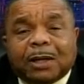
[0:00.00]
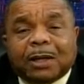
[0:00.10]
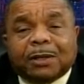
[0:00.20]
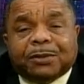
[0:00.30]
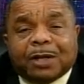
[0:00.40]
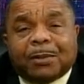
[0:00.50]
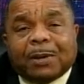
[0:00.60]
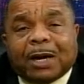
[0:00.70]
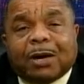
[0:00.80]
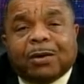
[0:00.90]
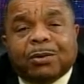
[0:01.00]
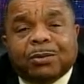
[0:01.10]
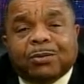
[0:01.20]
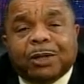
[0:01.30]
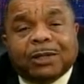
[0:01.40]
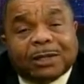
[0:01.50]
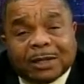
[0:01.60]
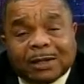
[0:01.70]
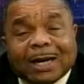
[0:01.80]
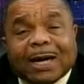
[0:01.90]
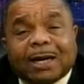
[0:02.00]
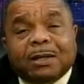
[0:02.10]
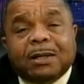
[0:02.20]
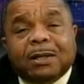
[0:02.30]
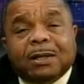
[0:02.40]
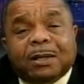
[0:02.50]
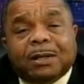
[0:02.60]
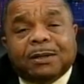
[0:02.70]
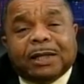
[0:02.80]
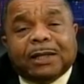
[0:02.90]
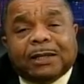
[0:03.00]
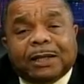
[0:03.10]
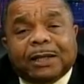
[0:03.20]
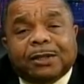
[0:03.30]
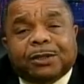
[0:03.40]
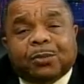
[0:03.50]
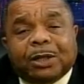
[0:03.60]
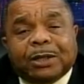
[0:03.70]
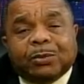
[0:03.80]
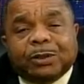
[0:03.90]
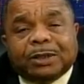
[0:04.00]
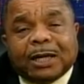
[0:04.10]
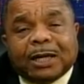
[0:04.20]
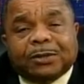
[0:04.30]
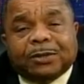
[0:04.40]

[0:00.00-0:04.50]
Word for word: and somehow we did not uh, take heed to what he was saying.